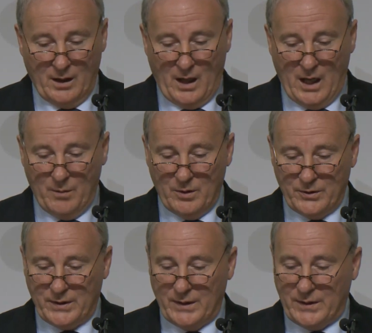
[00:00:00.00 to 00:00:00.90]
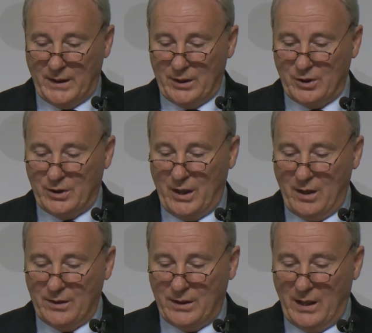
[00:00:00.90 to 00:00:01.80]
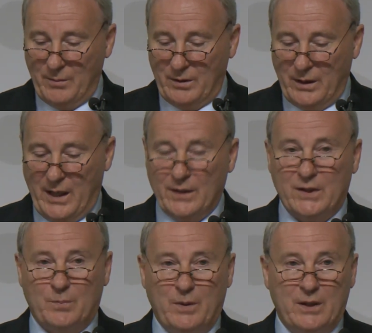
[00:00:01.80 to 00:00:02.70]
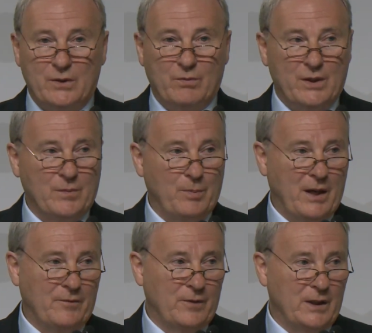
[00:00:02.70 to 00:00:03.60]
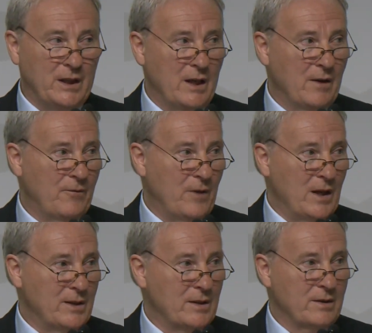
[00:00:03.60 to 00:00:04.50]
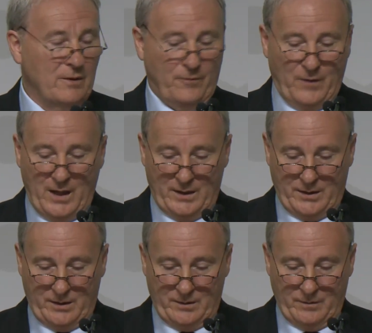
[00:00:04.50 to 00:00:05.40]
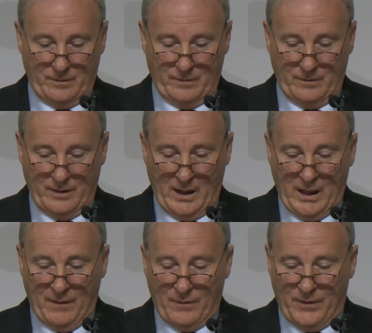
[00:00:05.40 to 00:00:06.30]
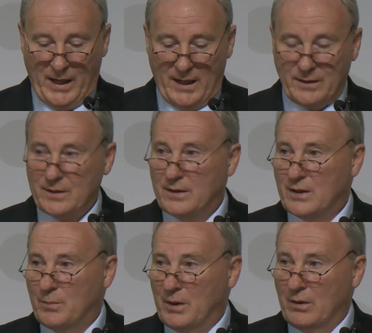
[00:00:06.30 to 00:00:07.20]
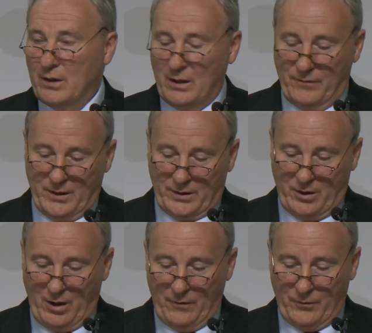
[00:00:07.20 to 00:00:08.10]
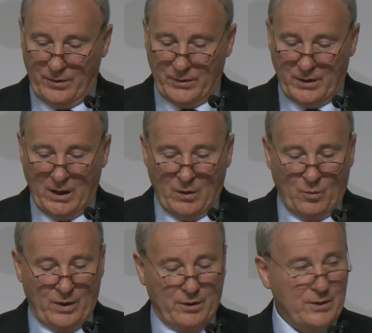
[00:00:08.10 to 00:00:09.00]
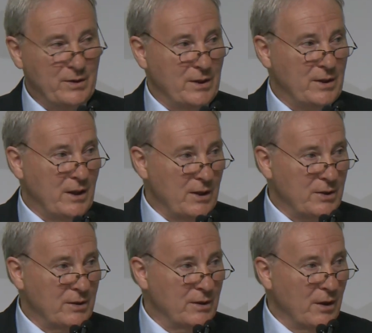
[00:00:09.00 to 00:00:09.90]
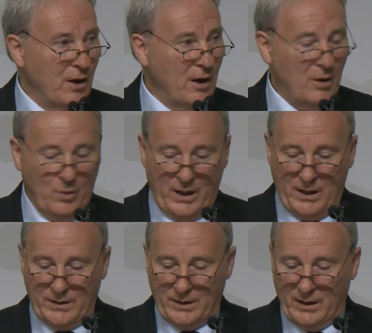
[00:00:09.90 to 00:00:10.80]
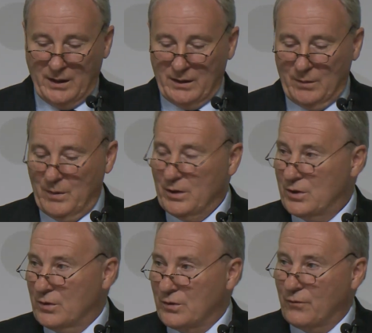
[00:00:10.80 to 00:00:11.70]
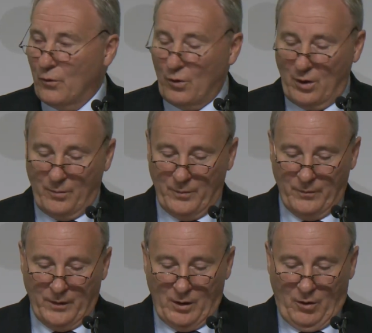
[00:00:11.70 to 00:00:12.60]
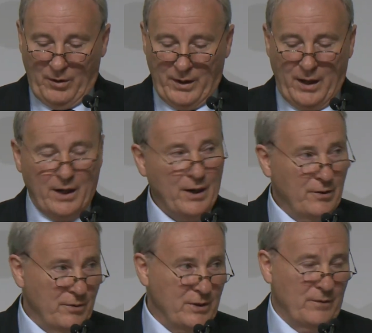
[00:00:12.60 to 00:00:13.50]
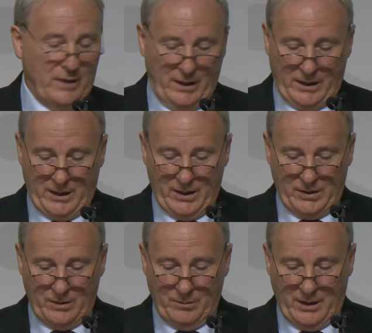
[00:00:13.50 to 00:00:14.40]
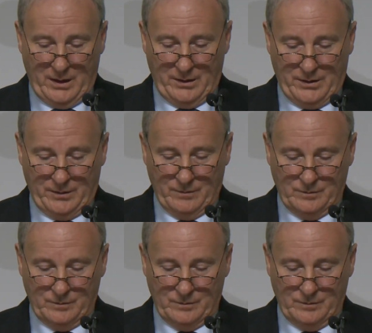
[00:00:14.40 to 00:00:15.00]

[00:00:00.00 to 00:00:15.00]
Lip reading: AMO sits at a shared table and speaks respectfully, face to face. That's the spirit of this conference, whether it's discussion in the hallways, the Ministers' Forum, or in hundreds of delegation meetings.